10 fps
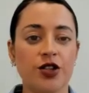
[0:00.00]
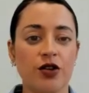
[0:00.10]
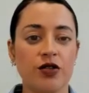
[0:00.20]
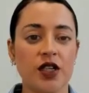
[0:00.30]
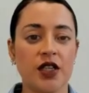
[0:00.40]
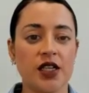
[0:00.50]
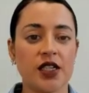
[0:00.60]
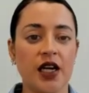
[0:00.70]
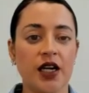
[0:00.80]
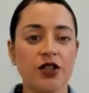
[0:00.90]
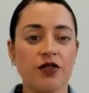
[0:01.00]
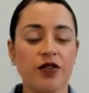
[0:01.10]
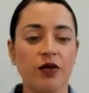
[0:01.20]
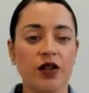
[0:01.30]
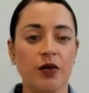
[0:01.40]
shows that this can
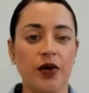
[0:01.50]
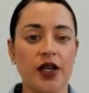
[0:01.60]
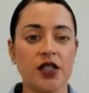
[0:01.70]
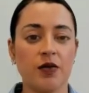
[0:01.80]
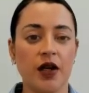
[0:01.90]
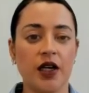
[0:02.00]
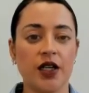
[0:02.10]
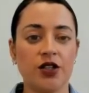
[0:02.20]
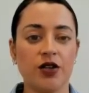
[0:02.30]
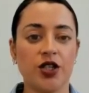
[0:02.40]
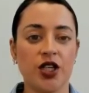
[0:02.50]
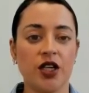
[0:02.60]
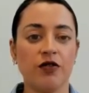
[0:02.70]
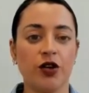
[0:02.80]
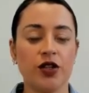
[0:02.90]
interfere with the brain's ability to
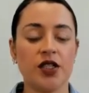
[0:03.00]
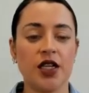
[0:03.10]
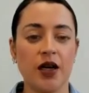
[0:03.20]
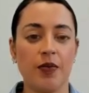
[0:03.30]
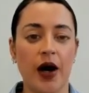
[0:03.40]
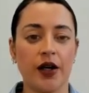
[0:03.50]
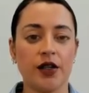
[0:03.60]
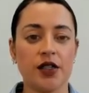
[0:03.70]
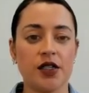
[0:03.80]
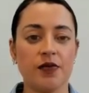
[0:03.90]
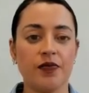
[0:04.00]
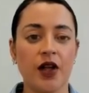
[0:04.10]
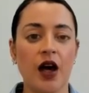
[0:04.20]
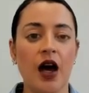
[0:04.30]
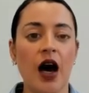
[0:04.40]
achieve good sleep patterns.
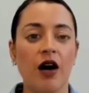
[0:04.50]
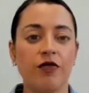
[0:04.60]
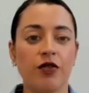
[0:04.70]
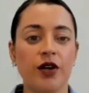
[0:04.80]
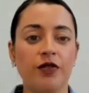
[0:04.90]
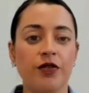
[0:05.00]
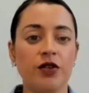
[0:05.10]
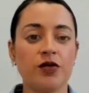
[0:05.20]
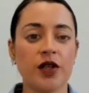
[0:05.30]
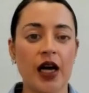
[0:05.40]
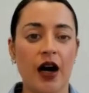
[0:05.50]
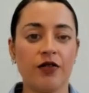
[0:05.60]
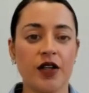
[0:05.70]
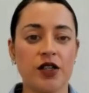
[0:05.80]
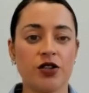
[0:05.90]
Avoid foods with
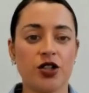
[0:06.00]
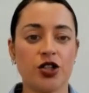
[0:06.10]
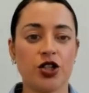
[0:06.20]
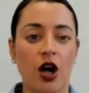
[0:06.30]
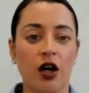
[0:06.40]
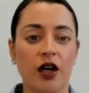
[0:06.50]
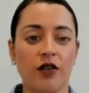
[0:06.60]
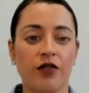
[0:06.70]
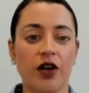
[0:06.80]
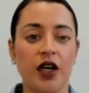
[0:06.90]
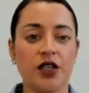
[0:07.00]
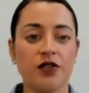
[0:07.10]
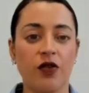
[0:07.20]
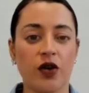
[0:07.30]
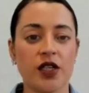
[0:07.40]
caffeine such as chocolate for at least
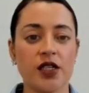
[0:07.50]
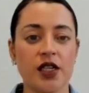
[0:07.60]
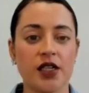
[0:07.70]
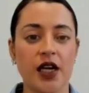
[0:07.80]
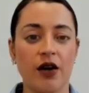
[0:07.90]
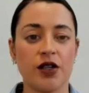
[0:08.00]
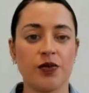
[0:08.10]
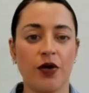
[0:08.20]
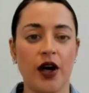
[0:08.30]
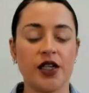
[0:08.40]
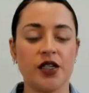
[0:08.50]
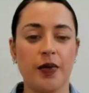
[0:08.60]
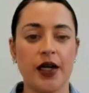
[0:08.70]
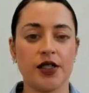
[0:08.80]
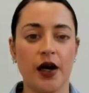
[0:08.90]
4 to 6 hours prior to
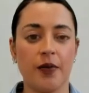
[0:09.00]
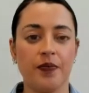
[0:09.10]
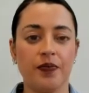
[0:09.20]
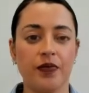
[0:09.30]
bedtime.